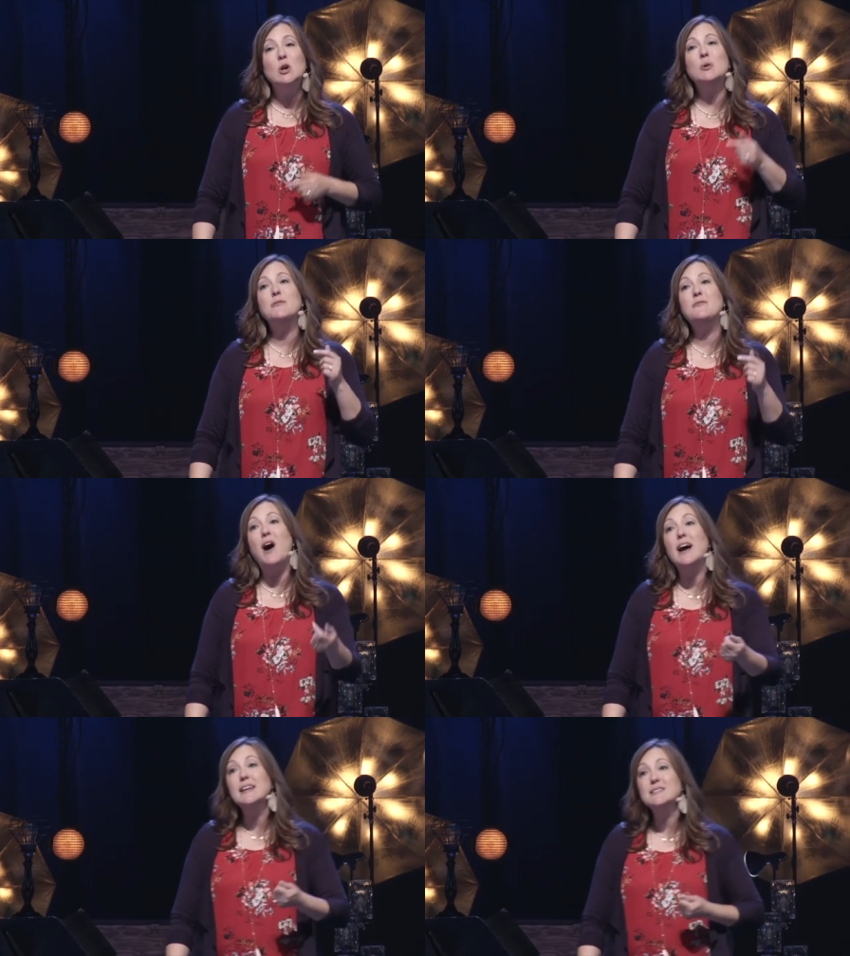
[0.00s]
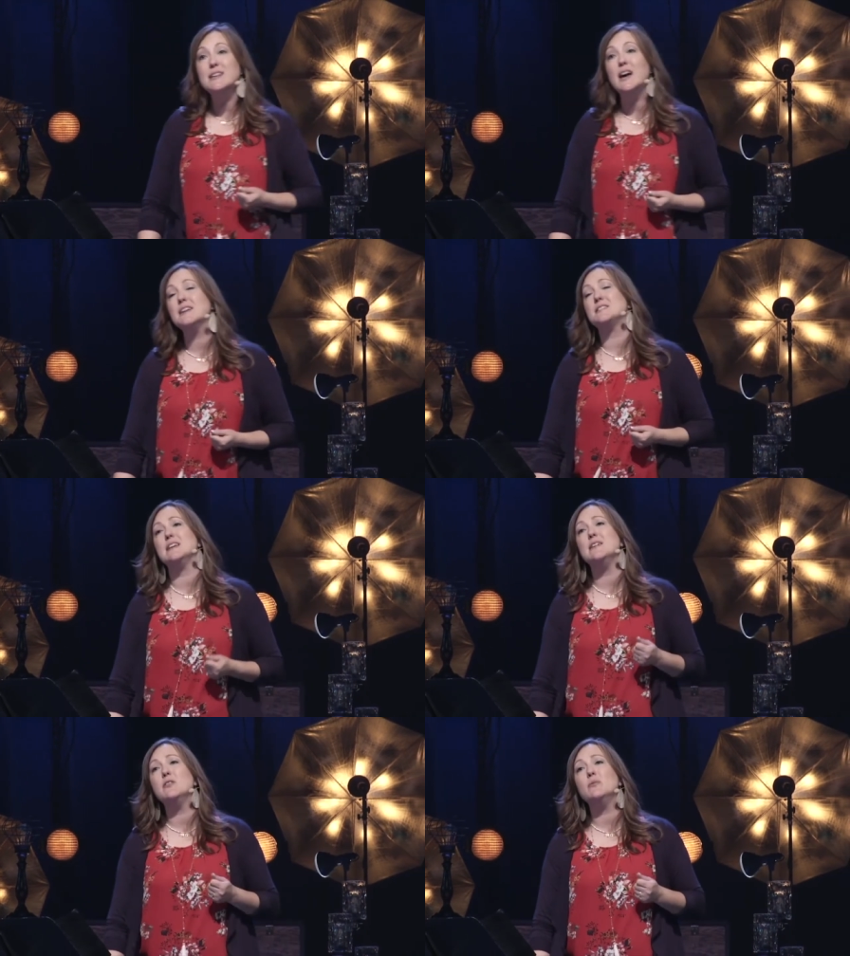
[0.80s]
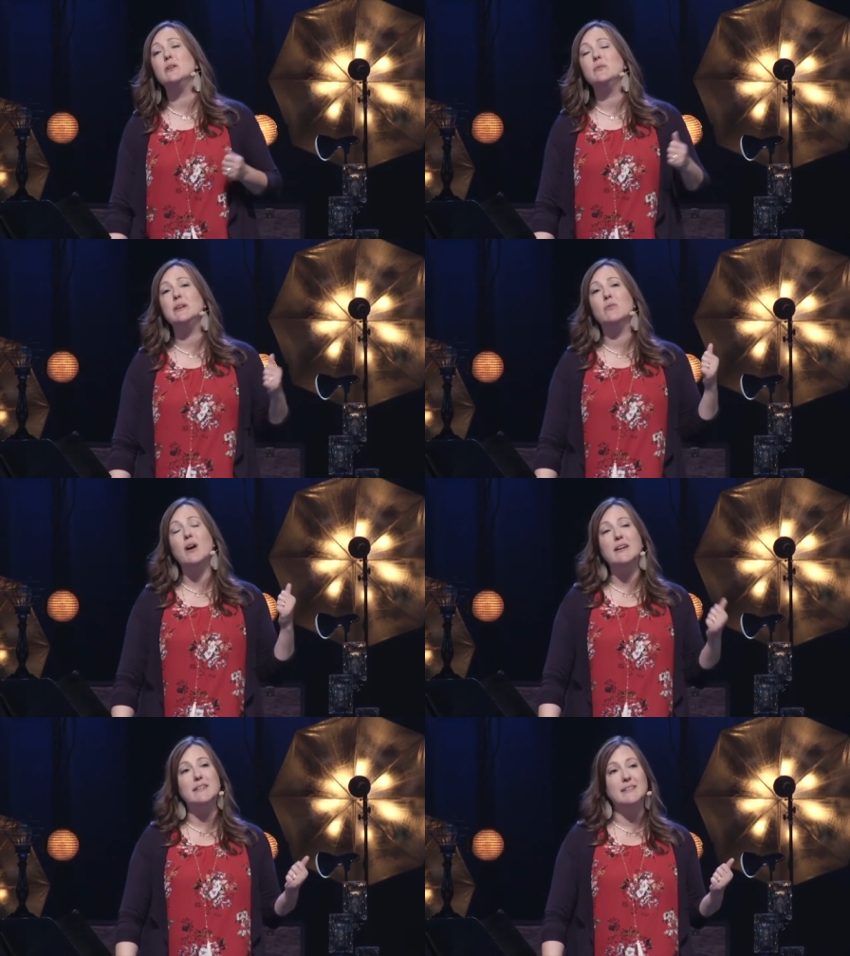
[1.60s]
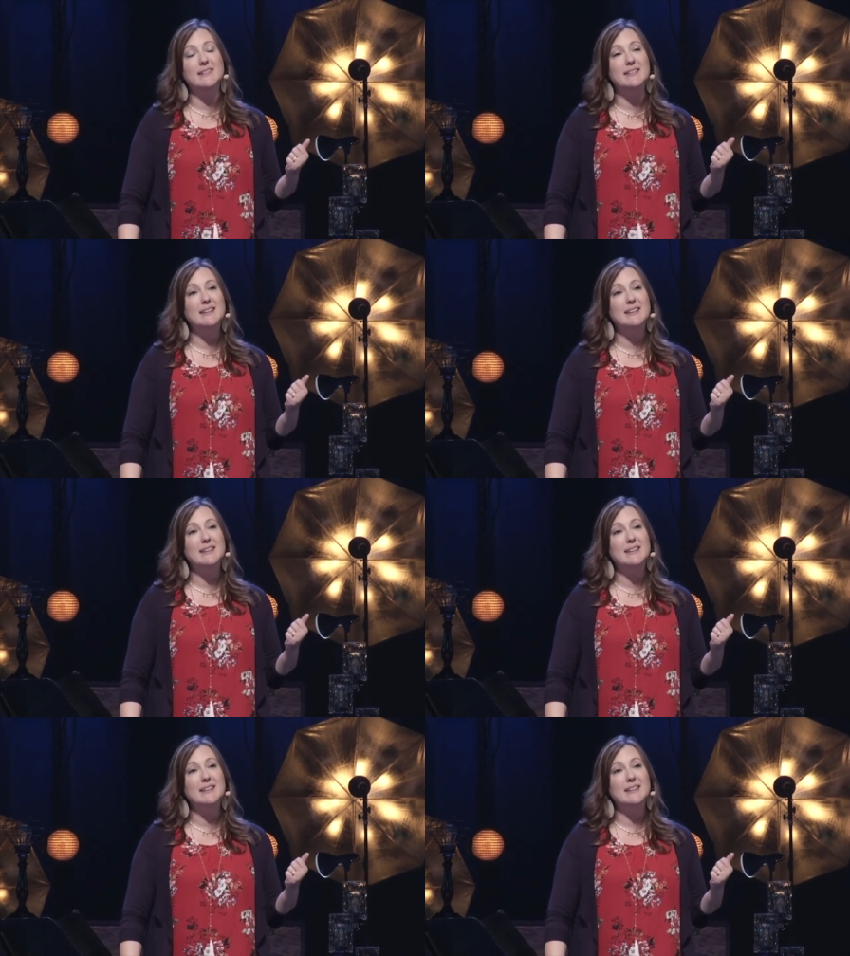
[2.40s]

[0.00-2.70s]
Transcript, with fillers: who finds us even when we run,